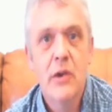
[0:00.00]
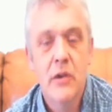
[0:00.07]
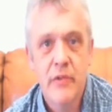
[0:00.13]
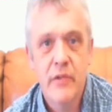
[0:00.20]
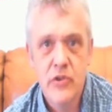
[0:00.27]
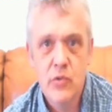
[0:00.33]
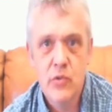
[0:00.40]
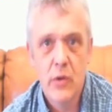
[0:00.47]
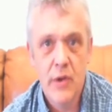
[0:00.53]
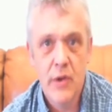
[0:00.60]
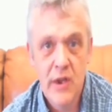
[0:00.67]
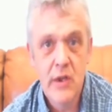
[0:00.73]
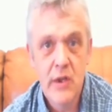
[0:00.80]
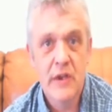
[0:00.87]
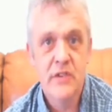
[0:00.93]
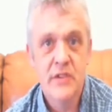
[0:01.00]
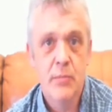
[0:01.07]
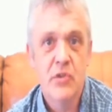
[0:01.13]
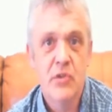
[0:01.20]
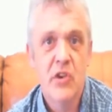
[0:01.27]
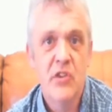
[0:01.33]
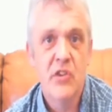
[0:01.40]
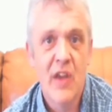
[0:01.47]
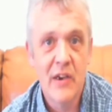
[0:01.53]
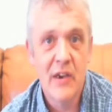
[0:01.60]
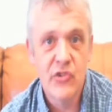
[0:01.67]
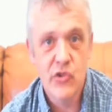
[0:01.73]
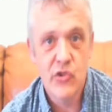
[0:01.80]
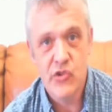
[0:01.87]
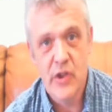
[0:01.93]
individual and he exhibited
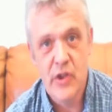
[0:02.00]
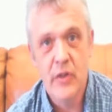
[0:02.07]
intelligence,